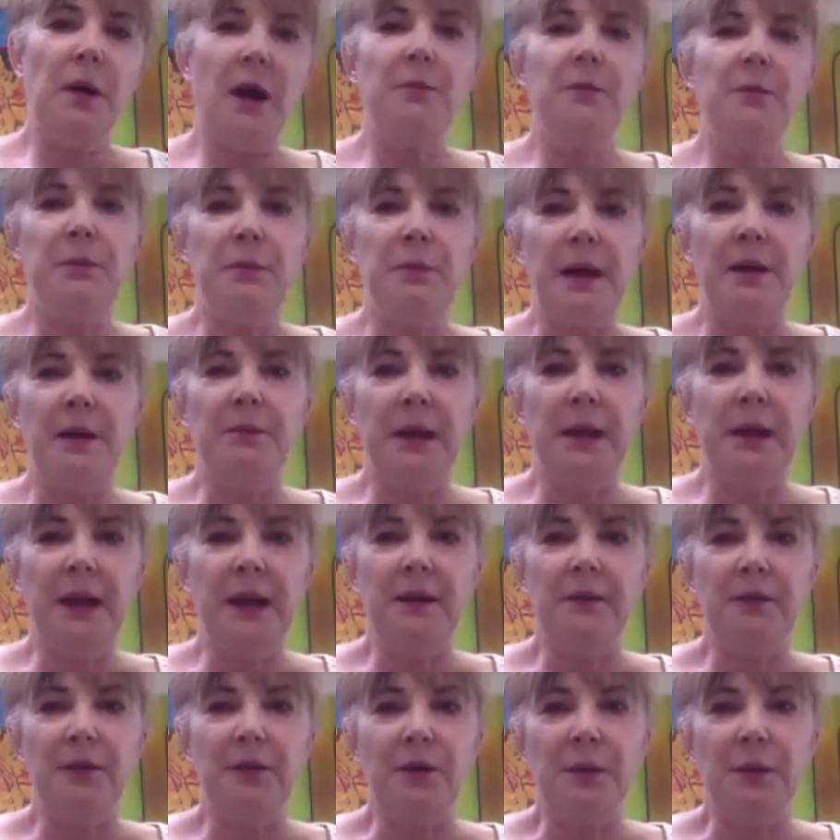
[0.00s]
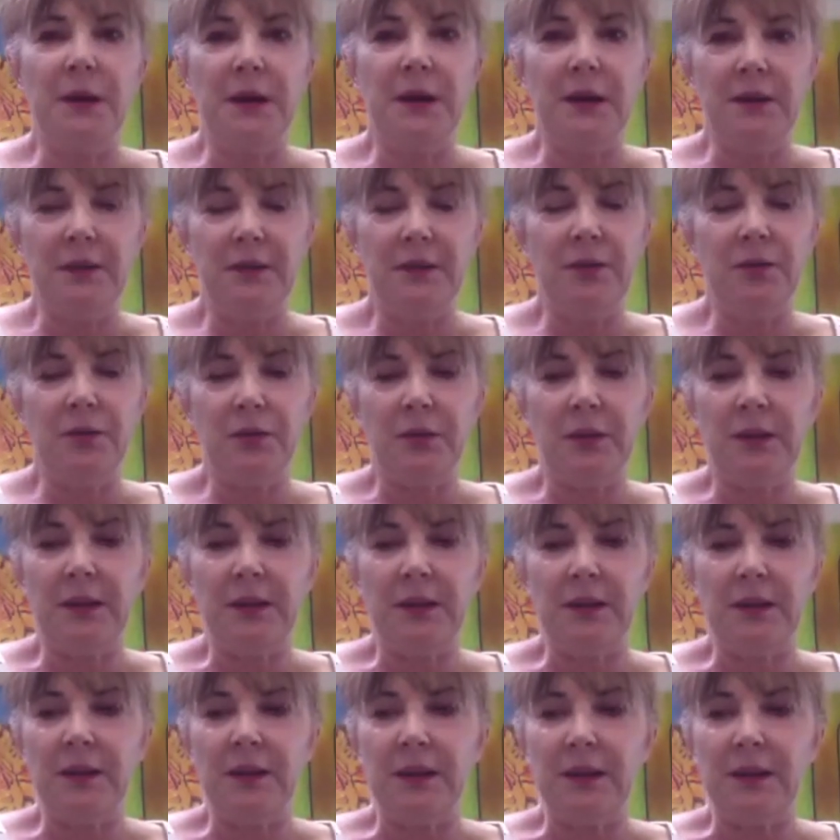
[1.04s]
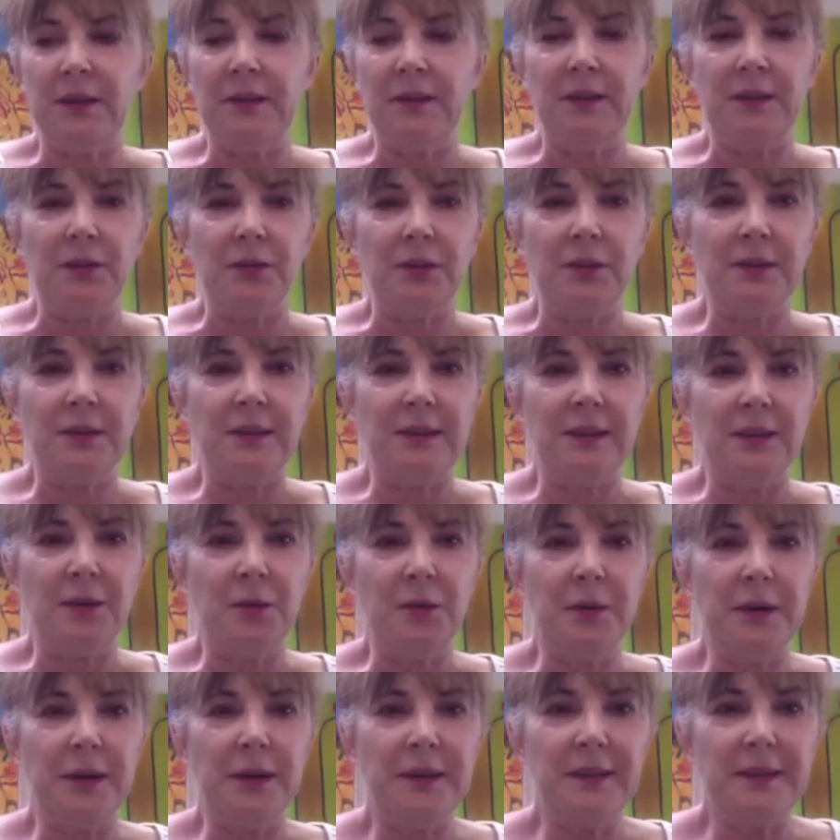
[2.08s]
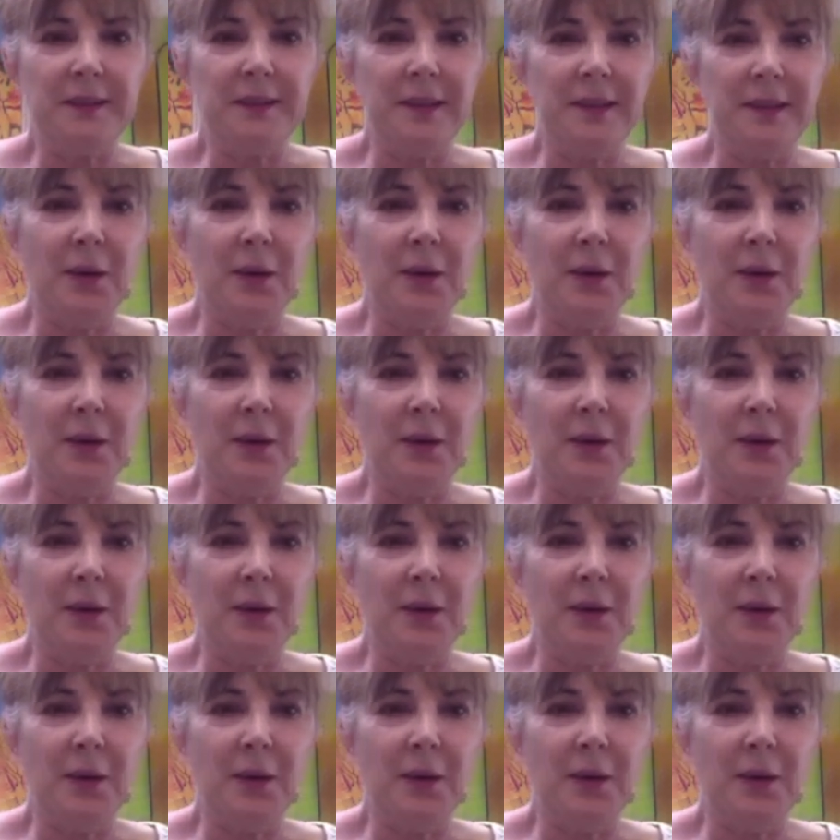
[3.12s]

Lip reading: be bad behavior, but it's usually a little easier to deal with. So